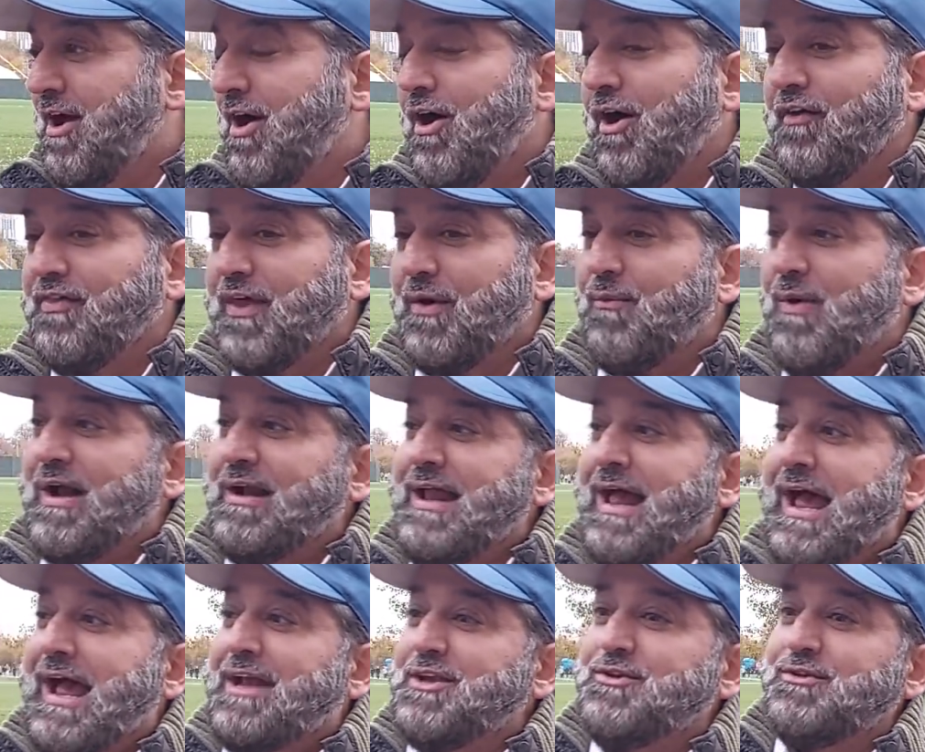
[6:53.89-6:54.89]
On the one
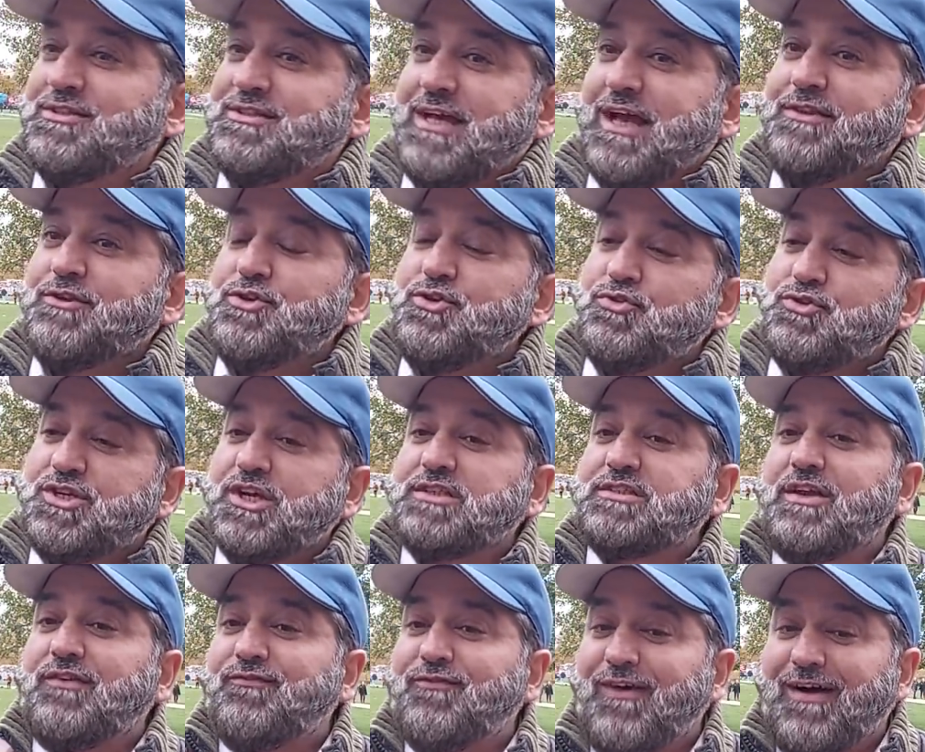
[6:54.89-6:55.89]
hand, you say that you
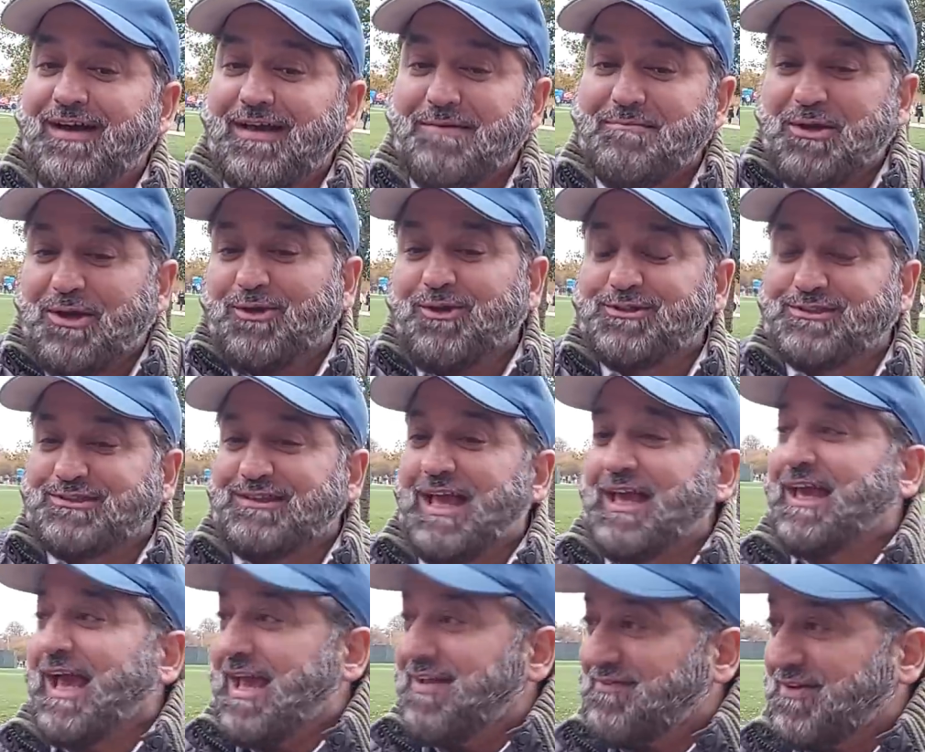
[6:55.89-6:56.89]
justify it because they
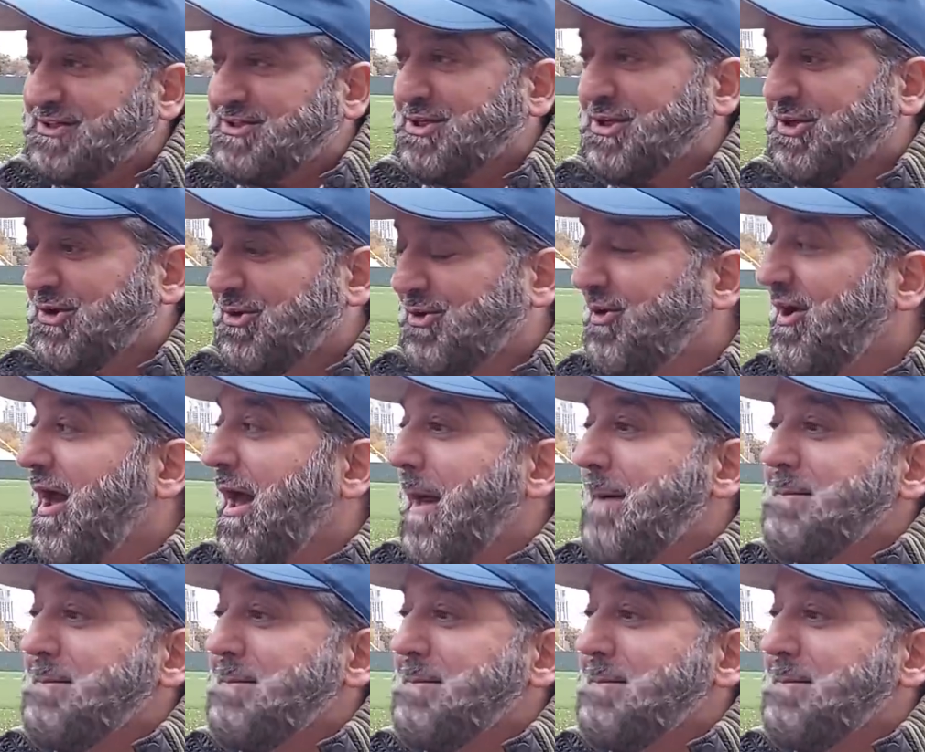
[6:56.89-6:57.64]
gave it to you,